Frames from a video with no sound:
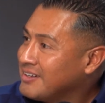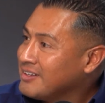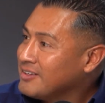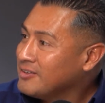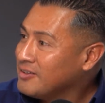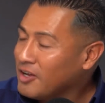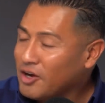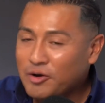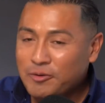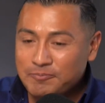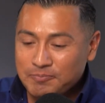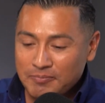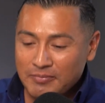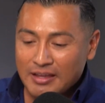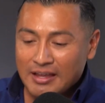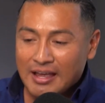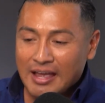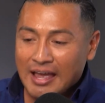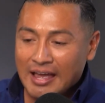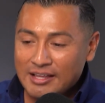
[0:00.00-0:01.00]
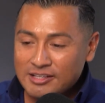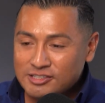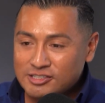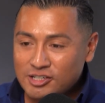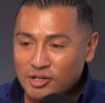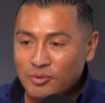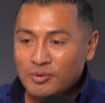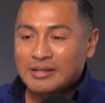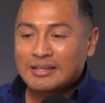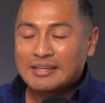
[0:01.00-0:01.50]
You know? And
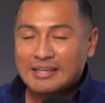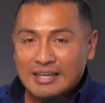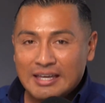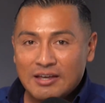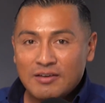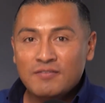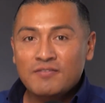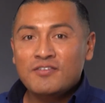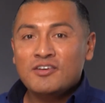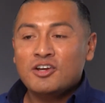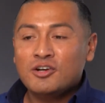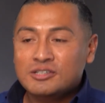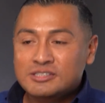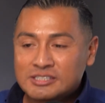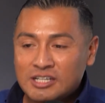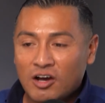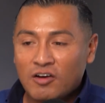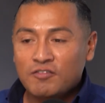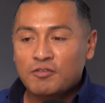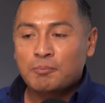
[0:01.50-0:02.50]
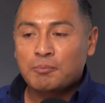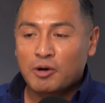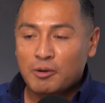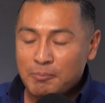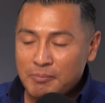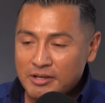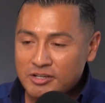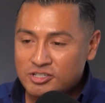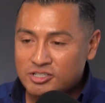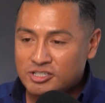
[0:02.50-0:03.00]
so give yourself
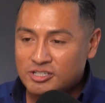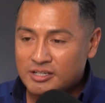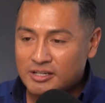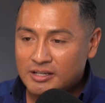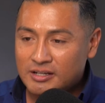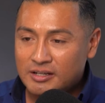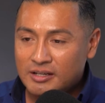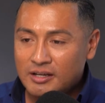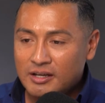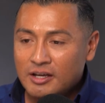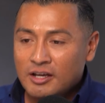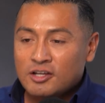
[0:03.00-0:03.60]
permission